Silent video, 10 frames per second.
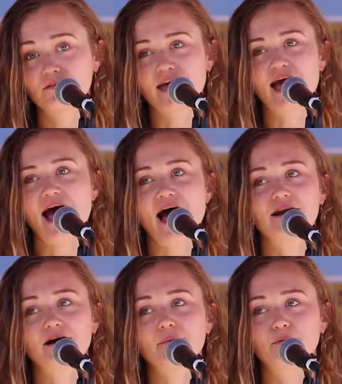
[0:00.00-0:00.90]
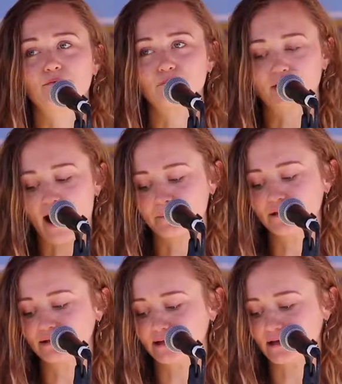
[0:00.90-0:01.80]
they add up
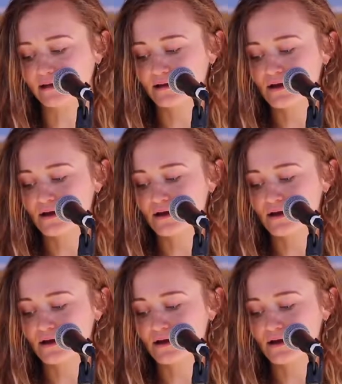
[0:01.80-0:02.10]
rapidly.